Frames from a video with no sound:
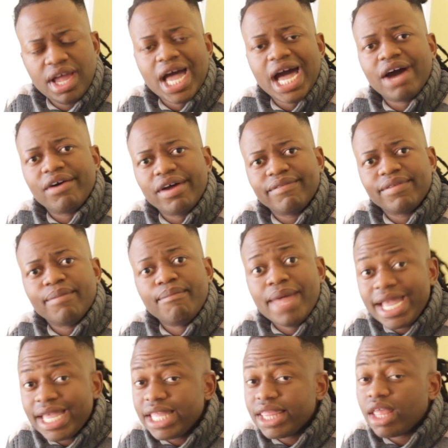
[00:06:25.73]
However,
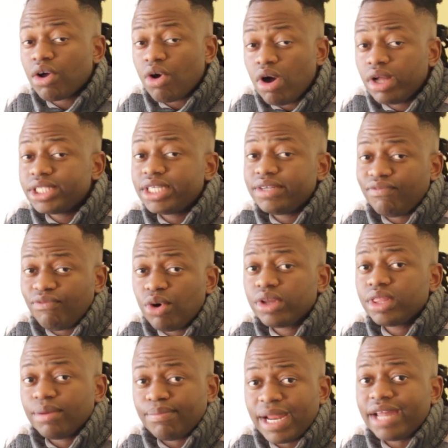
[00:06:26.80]
making the content for
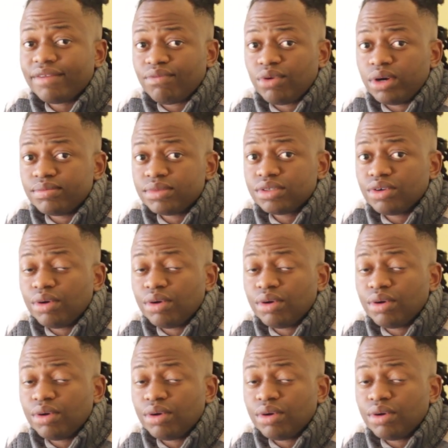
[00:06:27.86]
the platforms,